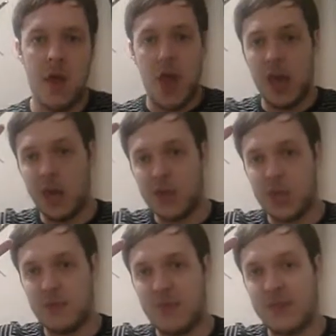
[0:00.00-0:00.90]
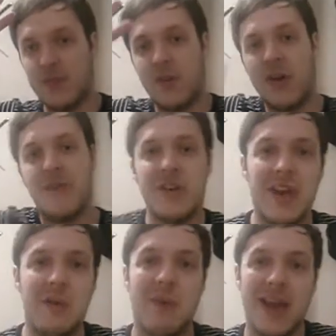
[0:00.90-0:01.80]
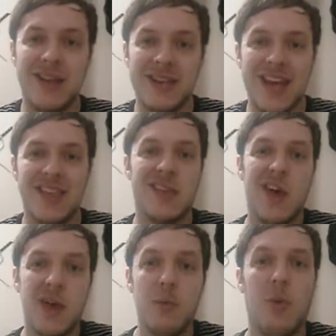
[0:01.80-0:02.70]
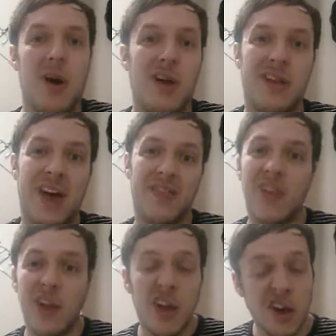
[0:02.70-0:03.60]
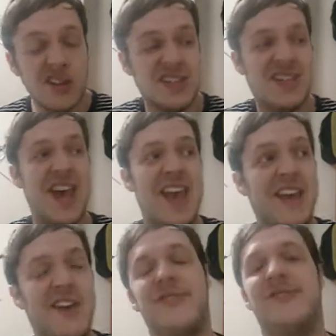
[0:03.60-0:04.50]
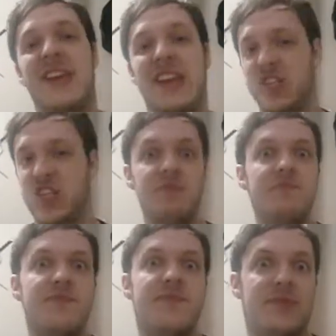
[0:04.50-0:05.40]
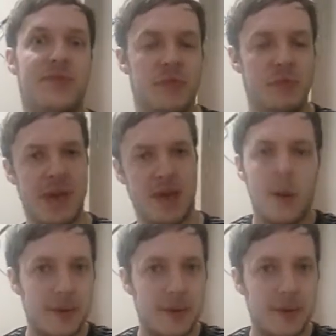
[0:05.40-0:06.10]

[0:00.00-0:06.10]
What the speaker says: Hey YouTube, this is Vlog Every Day in May, day 31, and the last day of VEDM for me.